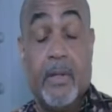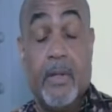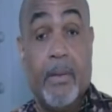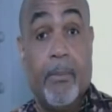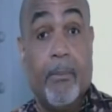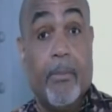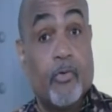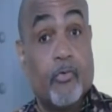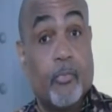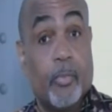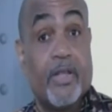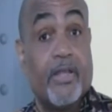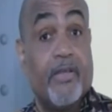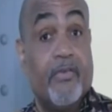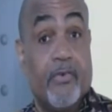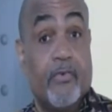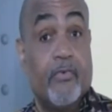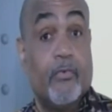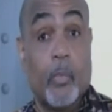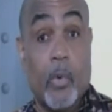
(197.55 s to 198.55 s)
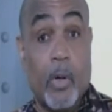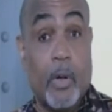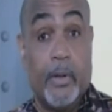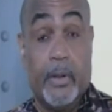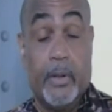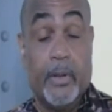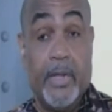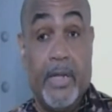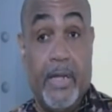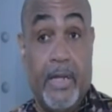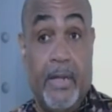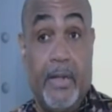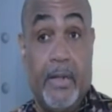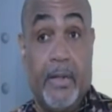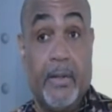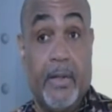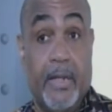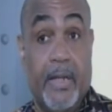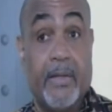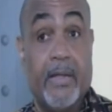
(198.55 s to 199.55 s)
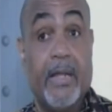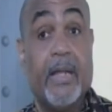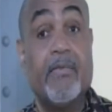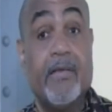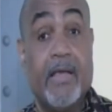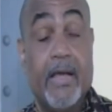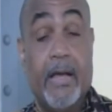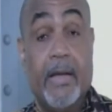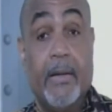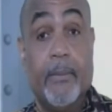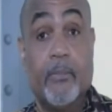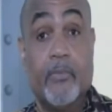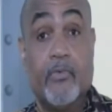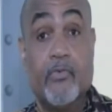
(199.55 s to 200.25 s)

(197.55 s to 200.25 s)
that most places weren't getting at that time.